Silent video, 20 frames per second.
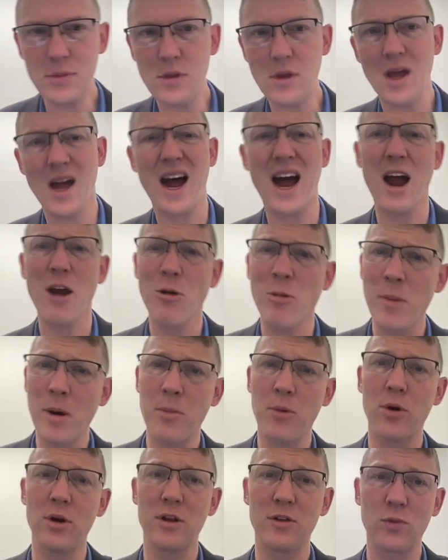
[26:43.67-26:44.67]
I
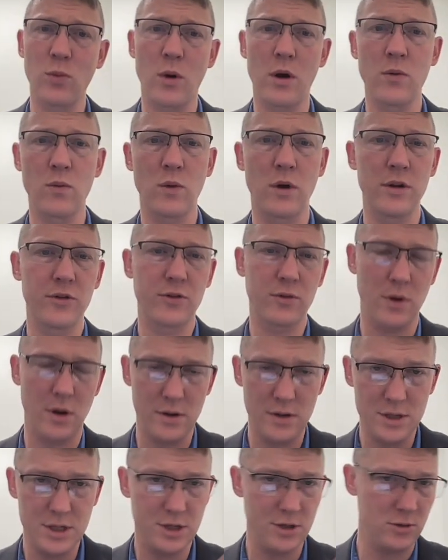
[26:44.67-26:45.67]
remember it as 1 square
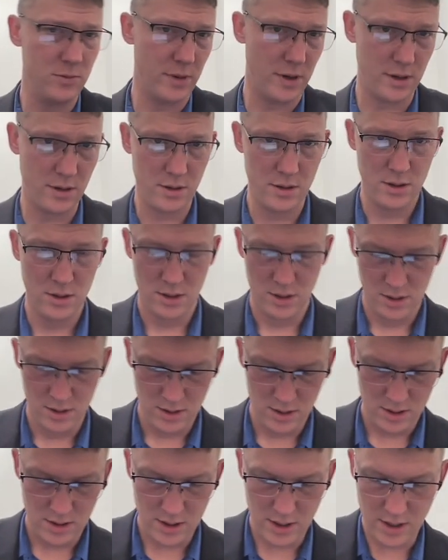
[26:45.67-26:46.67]
root of 2, but
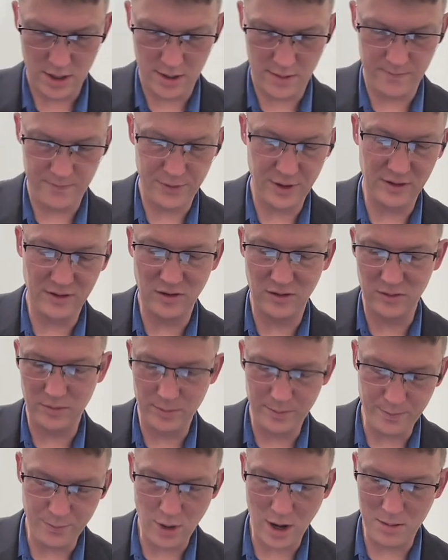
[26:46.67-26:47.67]
this is
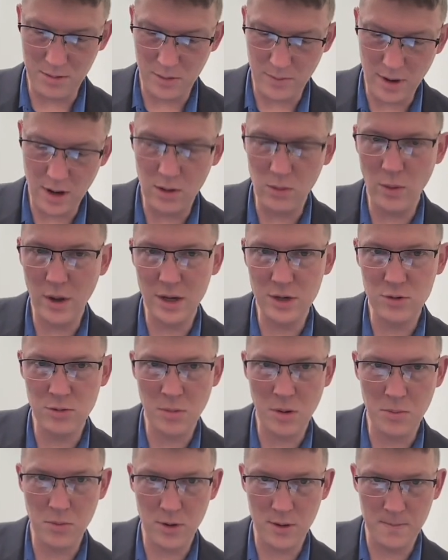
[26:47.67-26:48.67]
probably a better way to
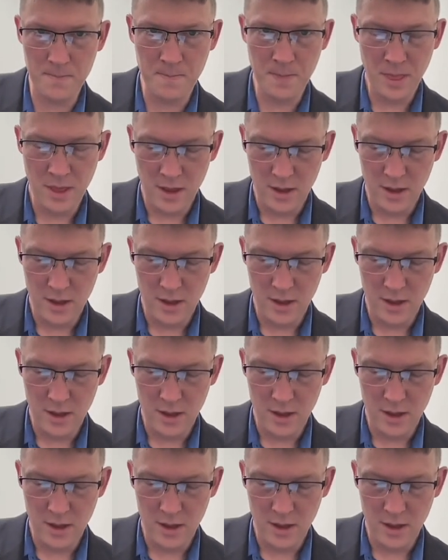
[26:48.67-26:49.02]
remember it.